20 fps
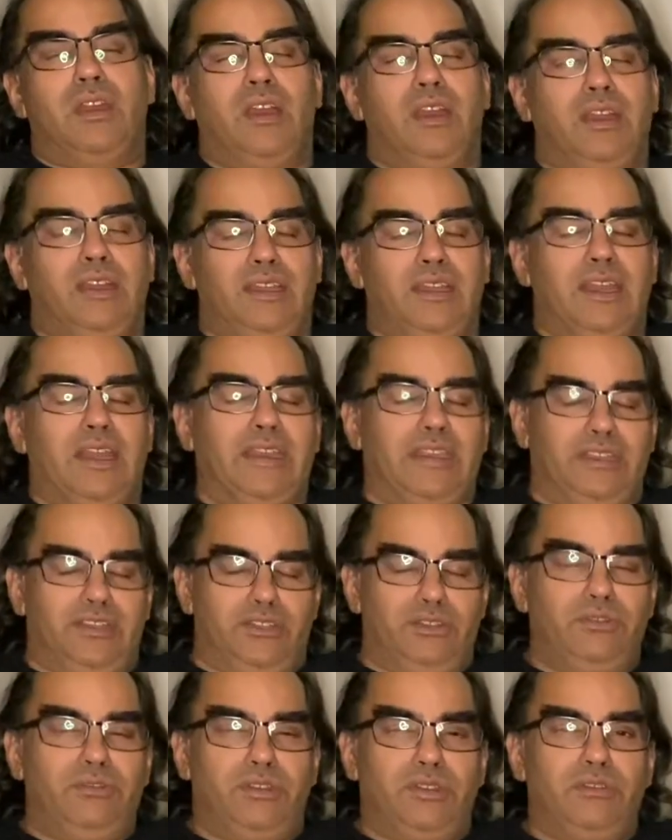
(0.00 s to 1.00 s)
I
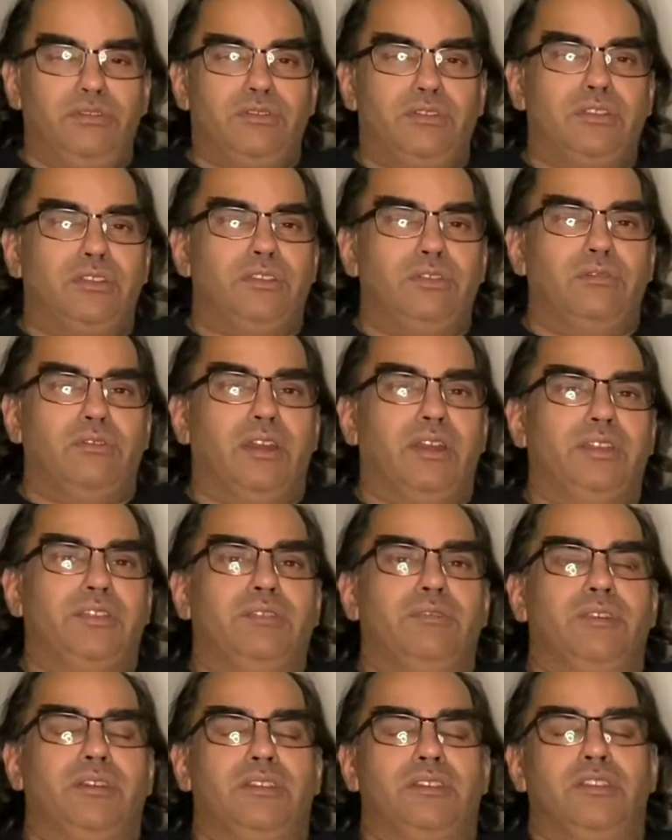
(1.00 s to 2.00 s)
do use the two
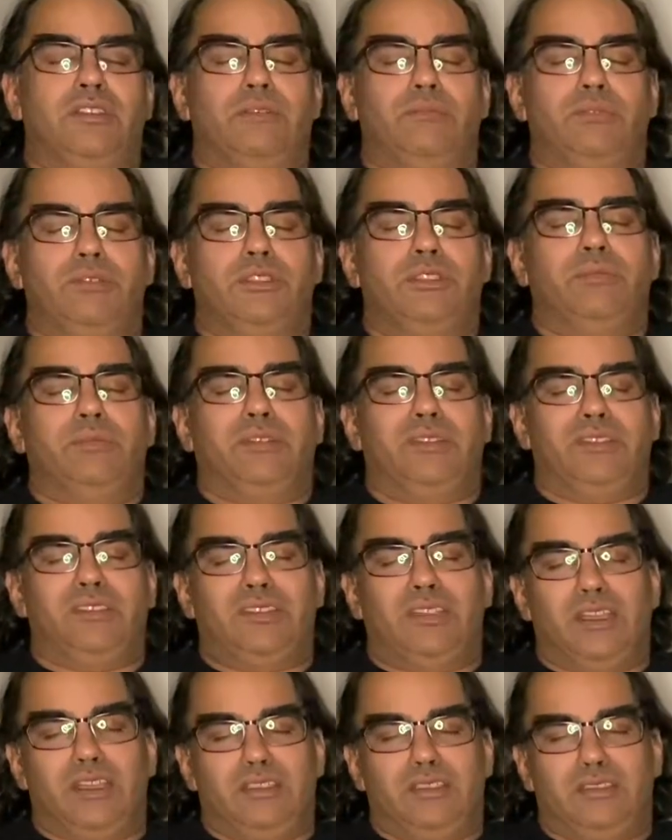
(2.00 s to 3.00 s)
I2S inputs, but
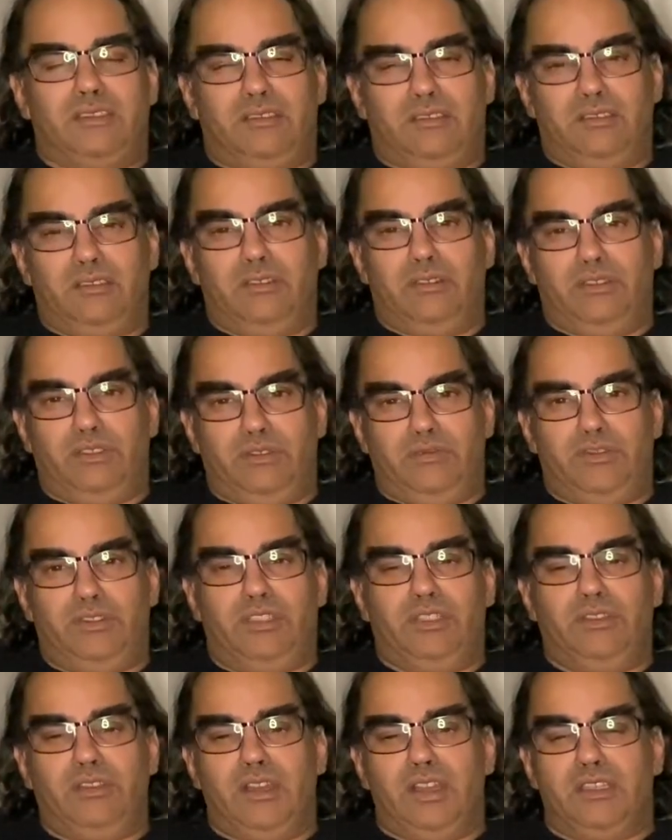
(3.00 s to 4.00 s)
that's, you know,
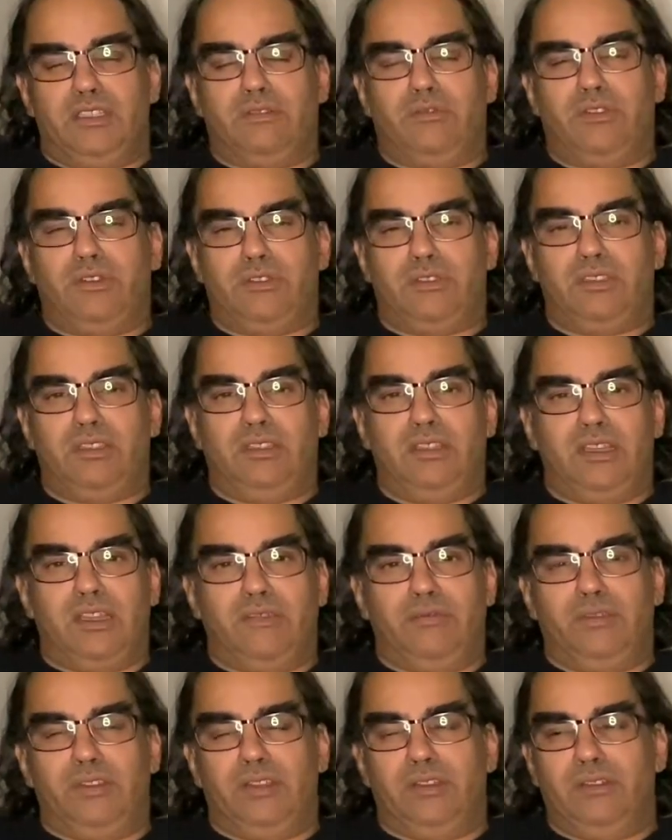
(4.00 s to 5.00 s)
you guys have all seen
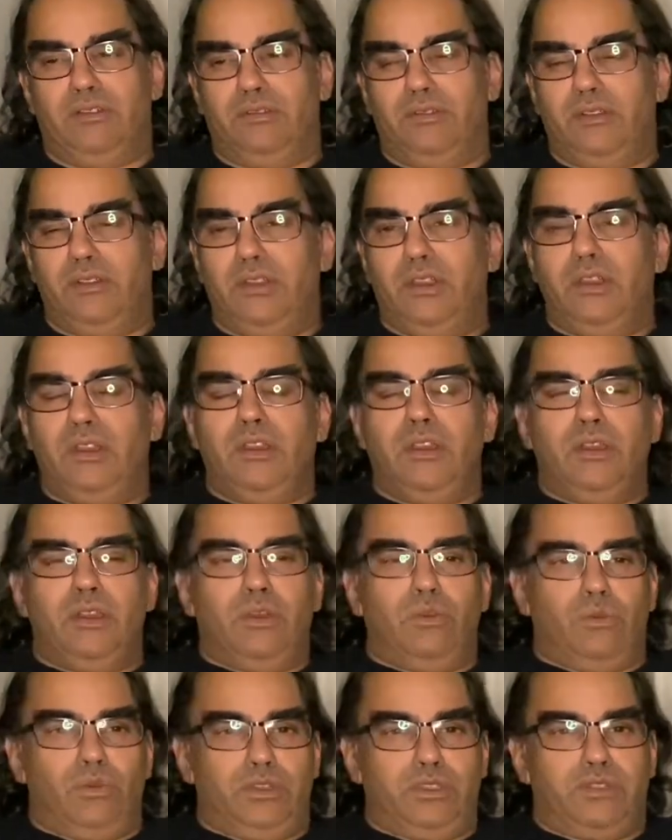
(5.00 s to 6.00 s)
that video.
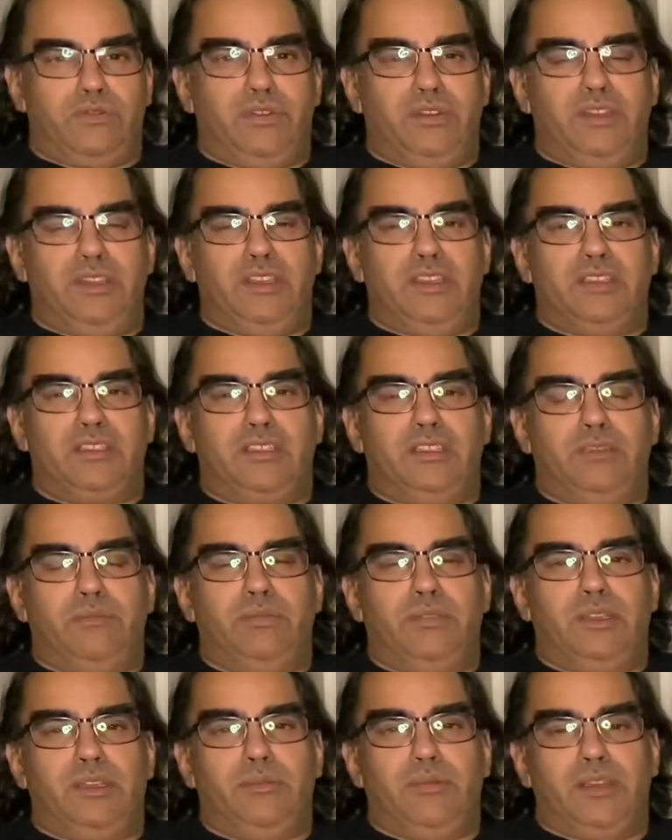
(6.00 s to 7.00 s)
One's for DSD
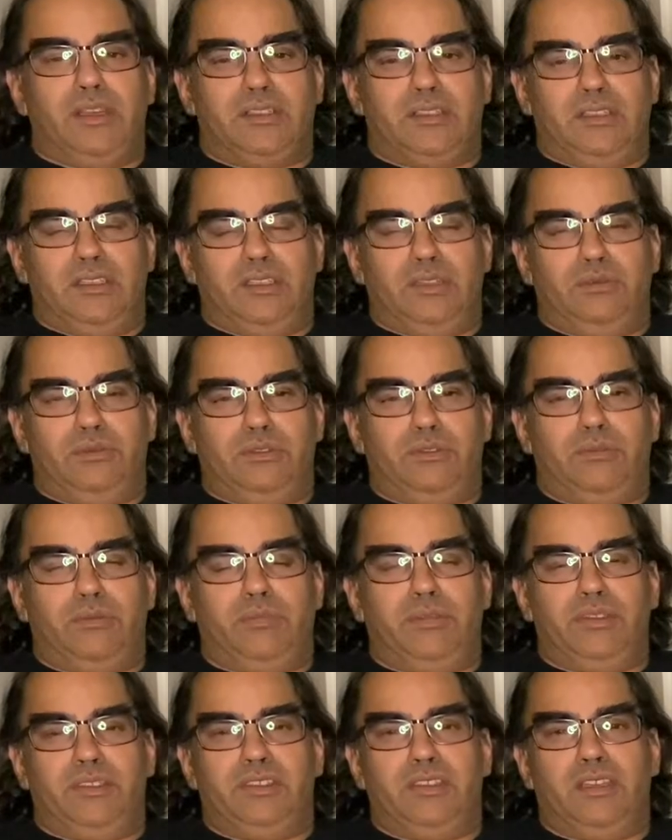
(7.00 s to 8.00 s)
playback, the other one's for
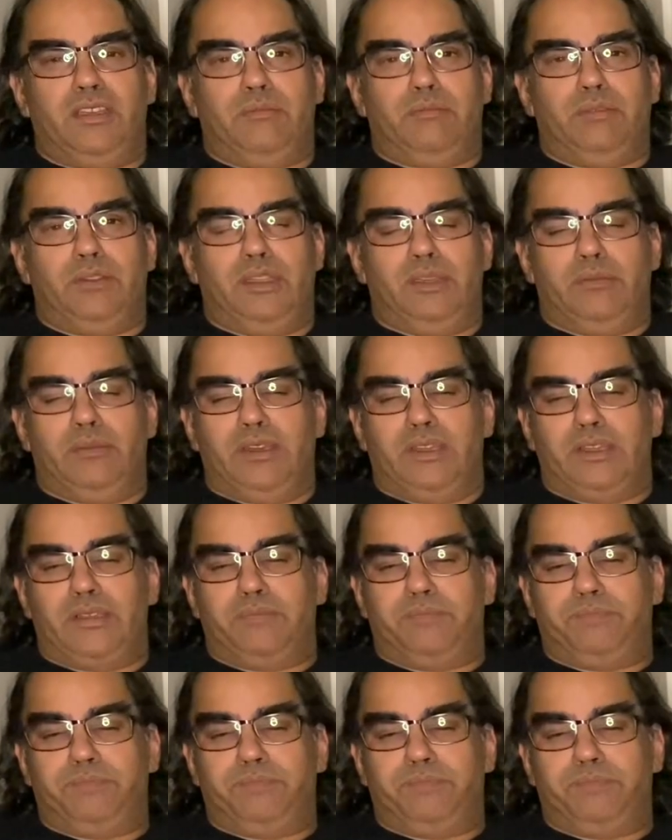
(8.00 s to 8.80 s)
PCM playback.